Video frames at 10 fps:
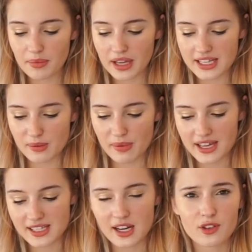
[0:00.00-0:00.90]
plastic
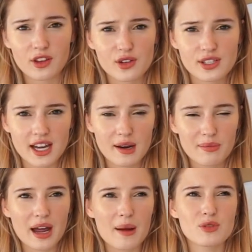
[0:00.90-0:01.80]
bags to cover the other
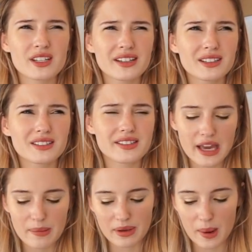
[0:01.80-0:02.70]
side, but I'm just gonna
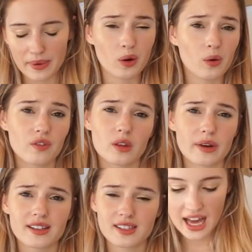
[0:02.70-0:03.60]
tape it up and hope for the
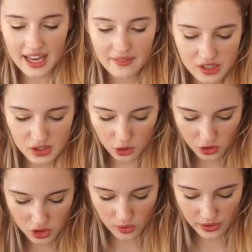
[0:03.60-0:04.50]
best. I have these
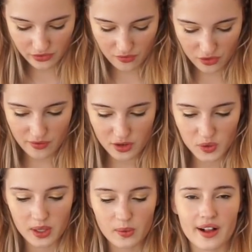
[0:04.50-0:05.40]
old shorts from Forever
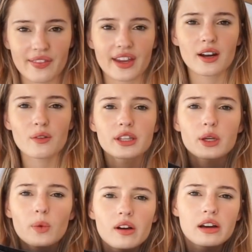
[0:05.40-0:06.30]
21 that I don't
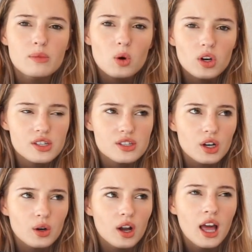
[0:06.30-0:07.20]
really wear anymore, anymore,
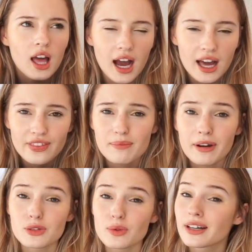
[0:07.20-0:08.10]
so I thought
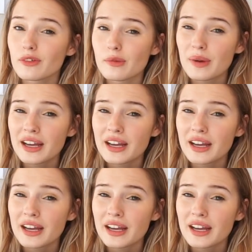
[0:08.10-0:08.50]
might as well give them a